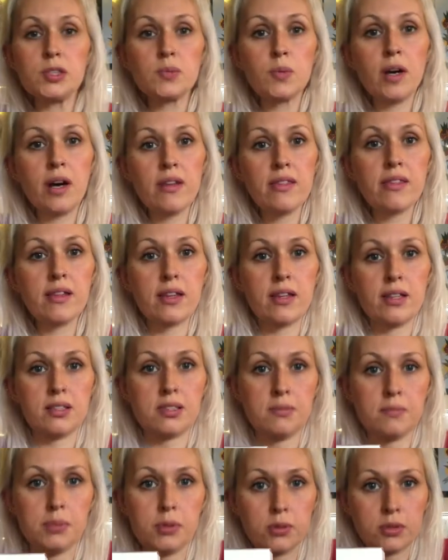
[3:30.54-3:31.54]
why I think it's
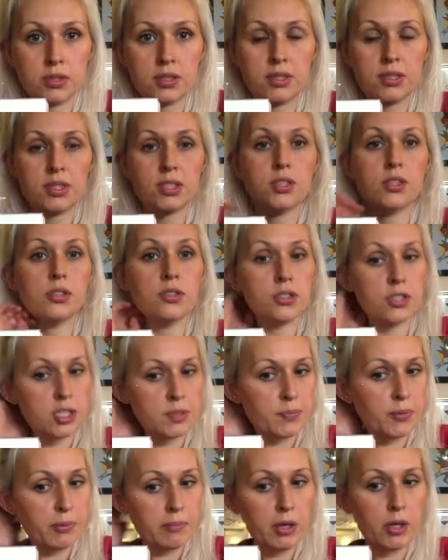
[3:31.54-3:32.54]
important to not just
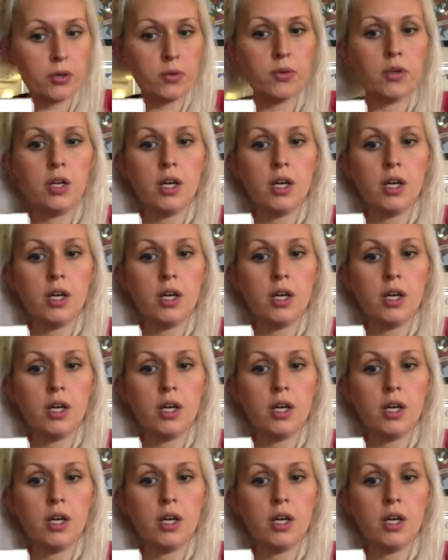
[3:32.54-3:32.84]
promote